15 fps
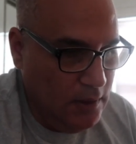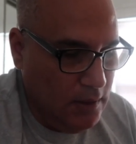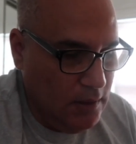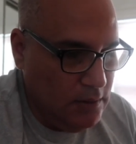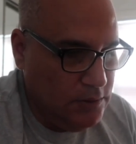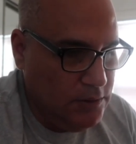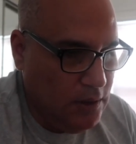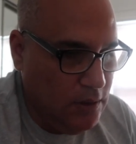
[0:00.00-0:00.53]

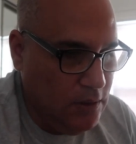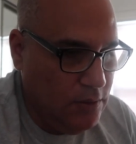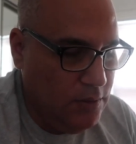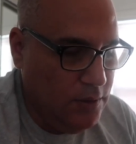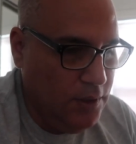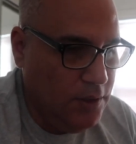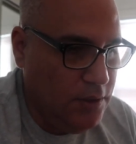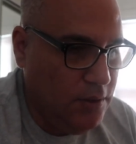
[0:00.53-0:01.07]
So,
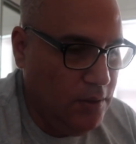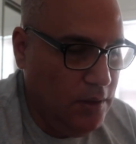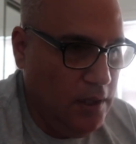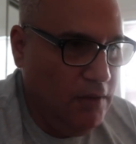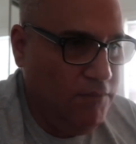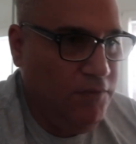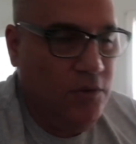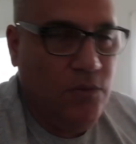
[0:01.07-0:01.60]
you know,
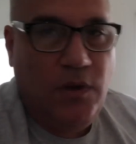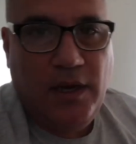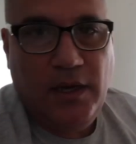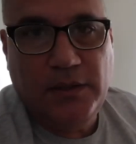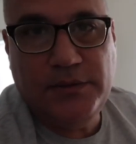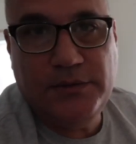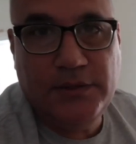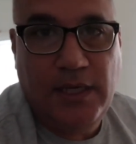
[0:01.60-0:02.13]
if you
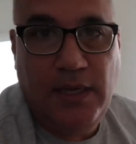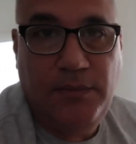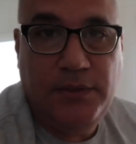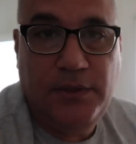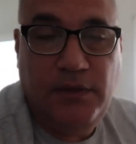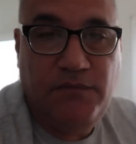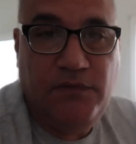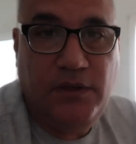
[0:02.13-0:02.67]
want to come
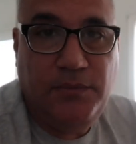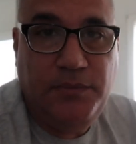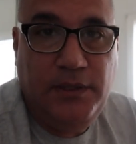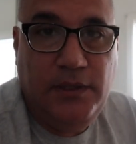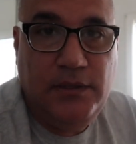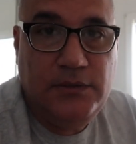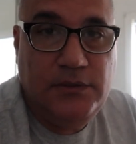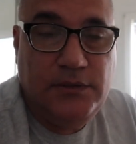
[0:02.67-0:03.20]
to the
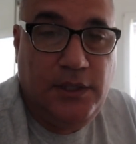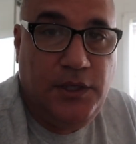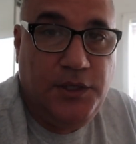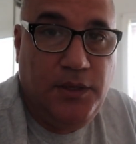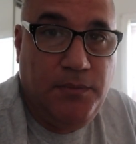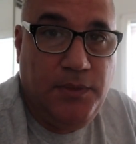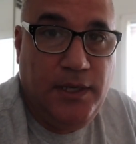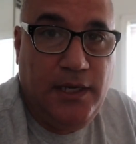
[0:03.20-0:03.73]
Philippines, sit on
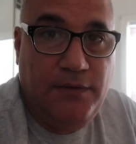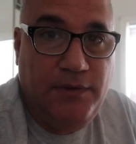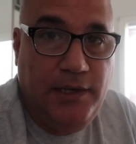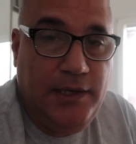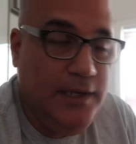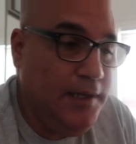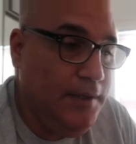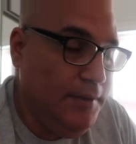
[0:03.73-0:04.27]
your butt every
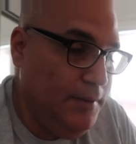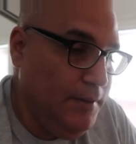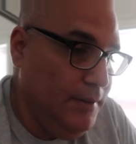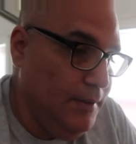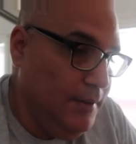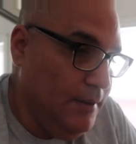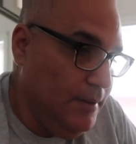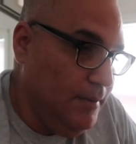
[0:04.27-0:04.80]
day,
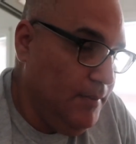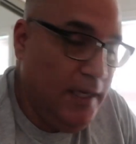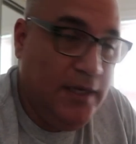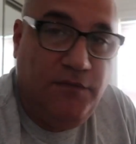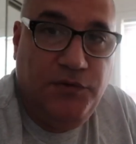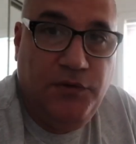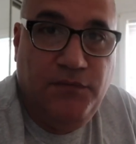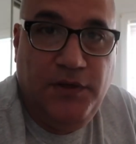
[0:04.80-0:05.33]
make a
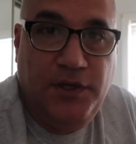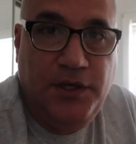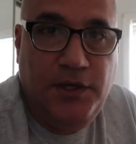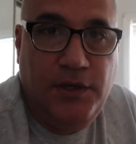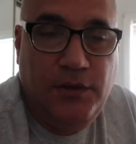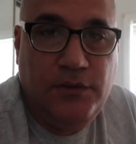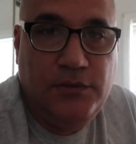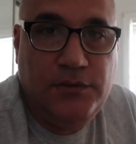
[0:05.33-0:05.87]
few
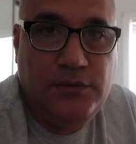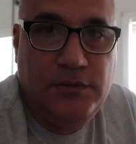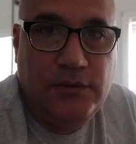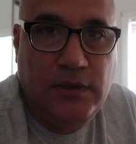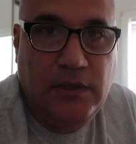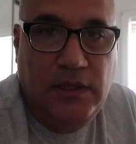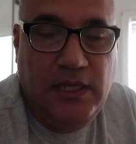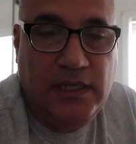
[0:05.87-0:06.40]
videos,
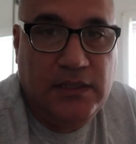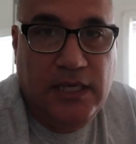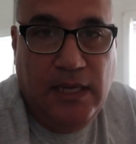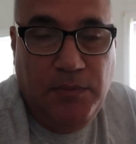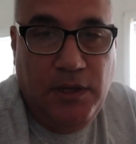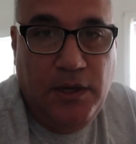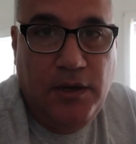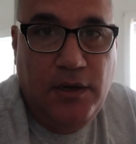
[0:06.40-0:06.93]
collect a
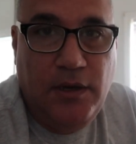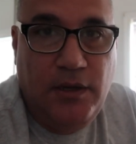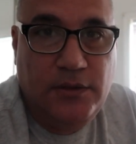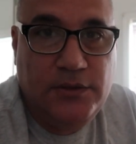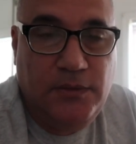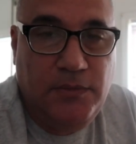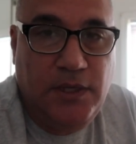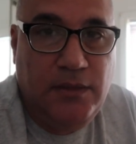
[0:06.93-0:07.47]
couple
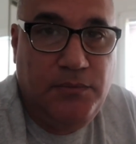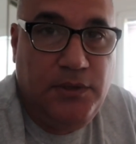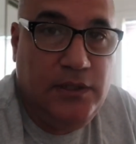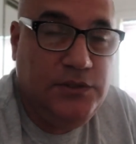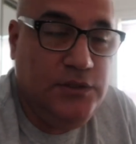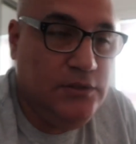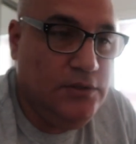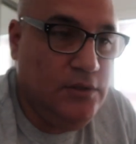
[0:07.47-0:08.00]
$100 a month
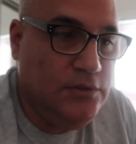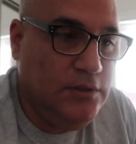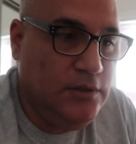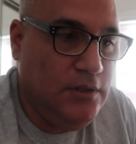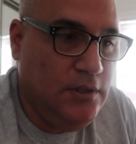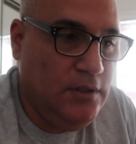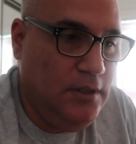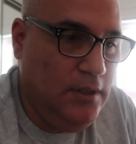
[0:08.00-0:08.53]
plus your Social
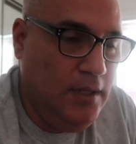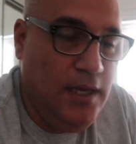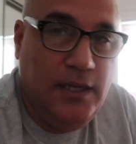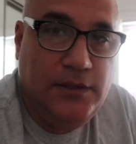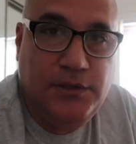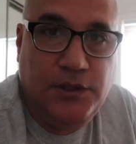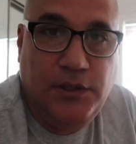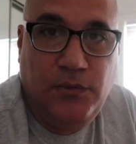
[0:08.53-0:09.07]
Security, yeah,
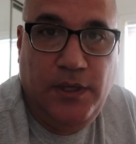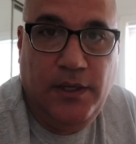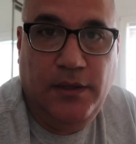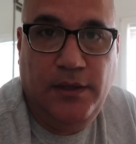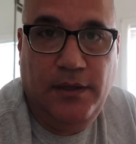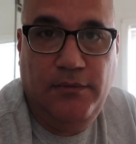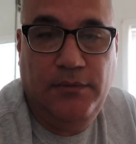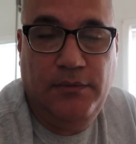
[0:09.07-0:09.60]
that's a good way to
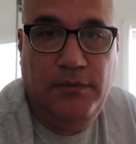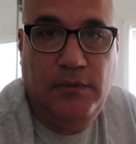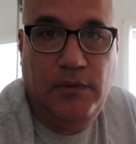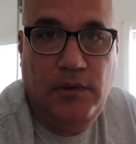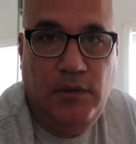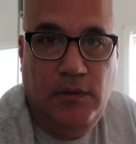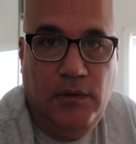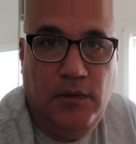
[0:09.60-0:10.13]
live.
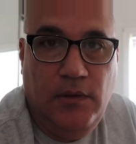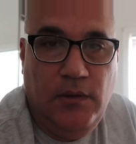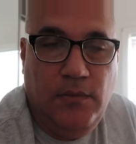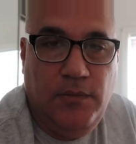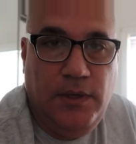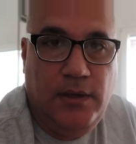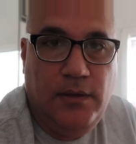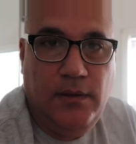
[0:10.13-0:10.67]

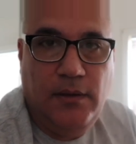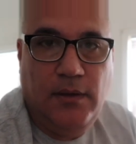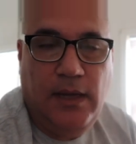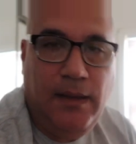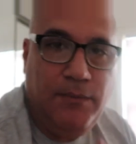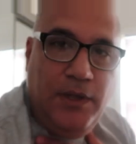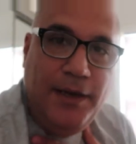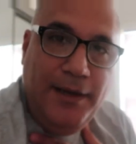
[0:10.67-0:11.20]
But
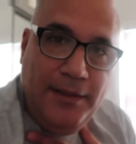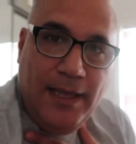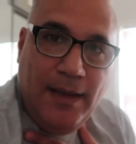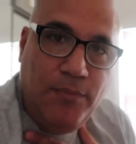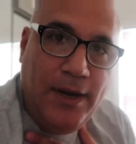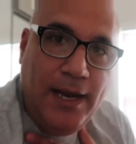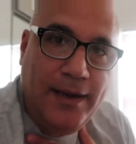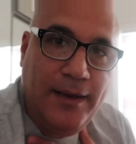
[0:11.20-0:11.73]
I'm not in that
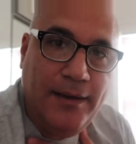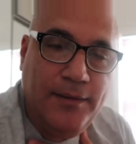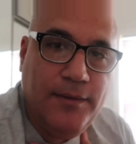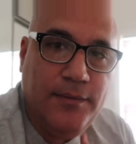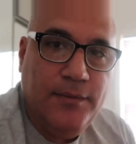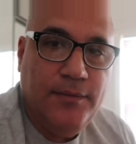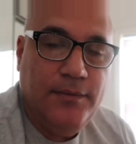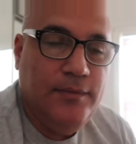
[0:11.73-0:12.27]
bracket.
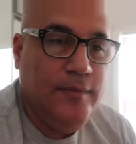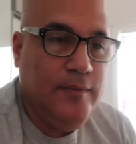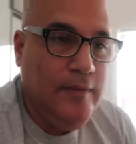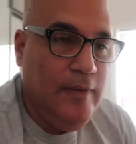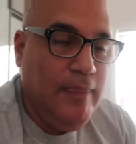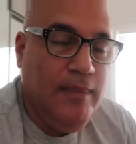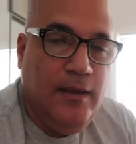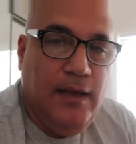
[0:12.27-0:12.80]

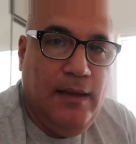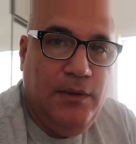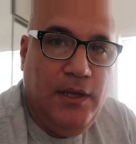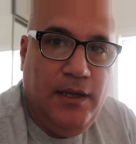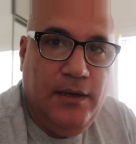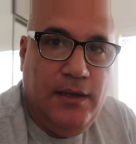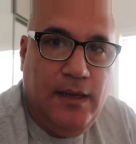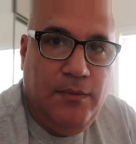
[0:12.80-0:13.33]
I'm
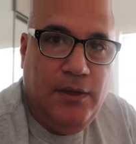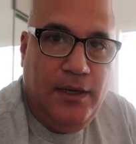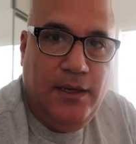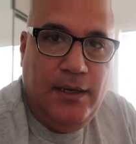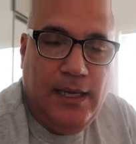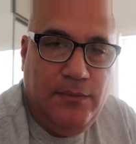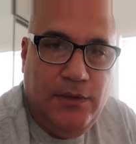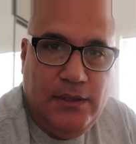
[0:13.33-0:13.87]

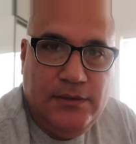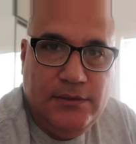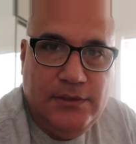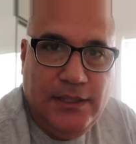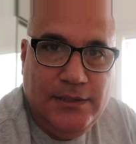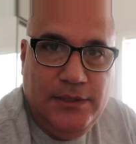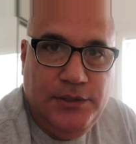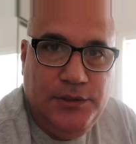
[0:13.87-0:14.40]
not
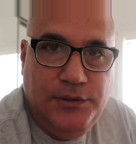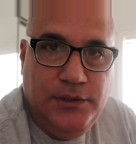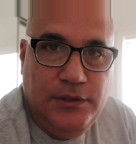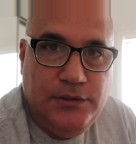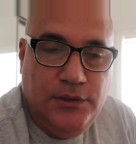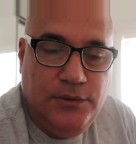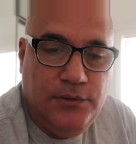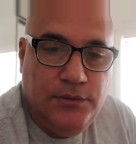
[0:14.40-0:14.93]
62
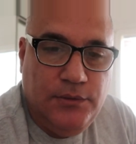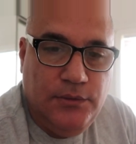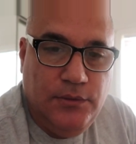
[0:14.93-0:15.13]
years old.